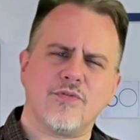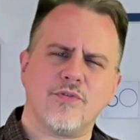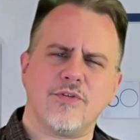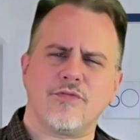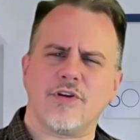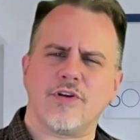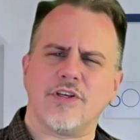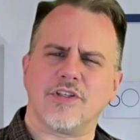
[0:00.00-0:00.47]
fruity
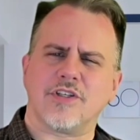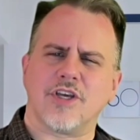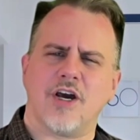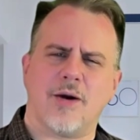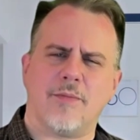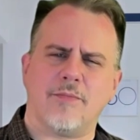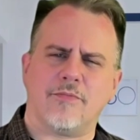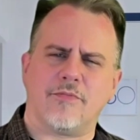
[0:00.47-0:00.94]
phrase
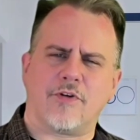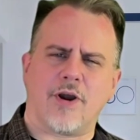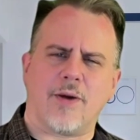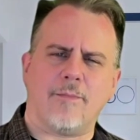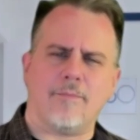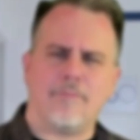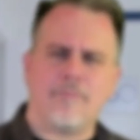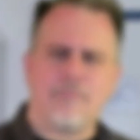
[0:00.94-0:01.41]
come from?
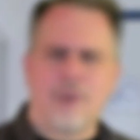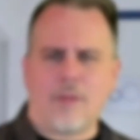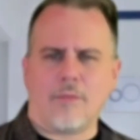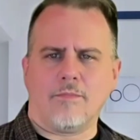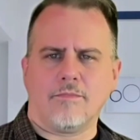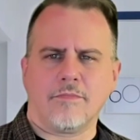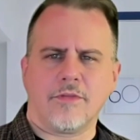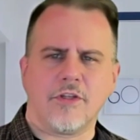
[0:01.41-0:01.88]
Well,
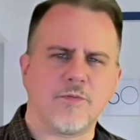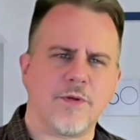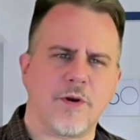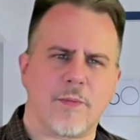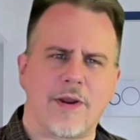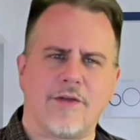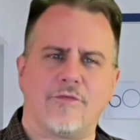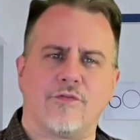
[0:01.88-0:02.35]
it's been
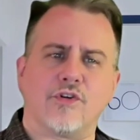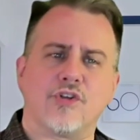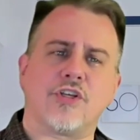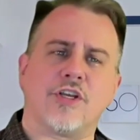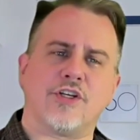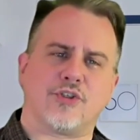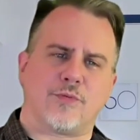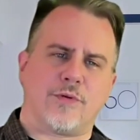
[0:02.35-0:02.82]
around for
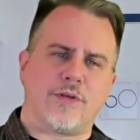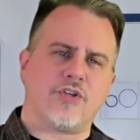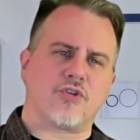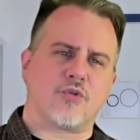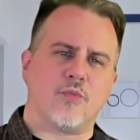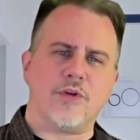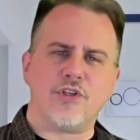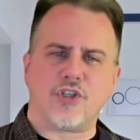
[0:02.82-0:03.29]
centuries,
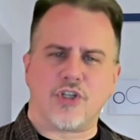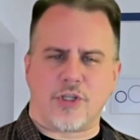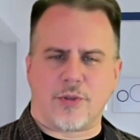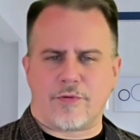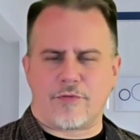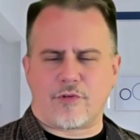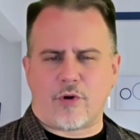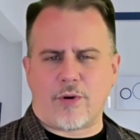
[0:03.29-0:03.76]
originally
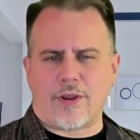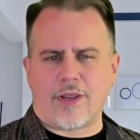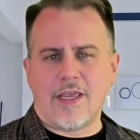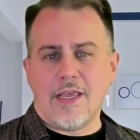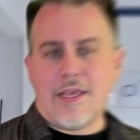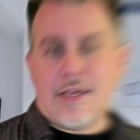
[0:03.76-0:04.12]
referring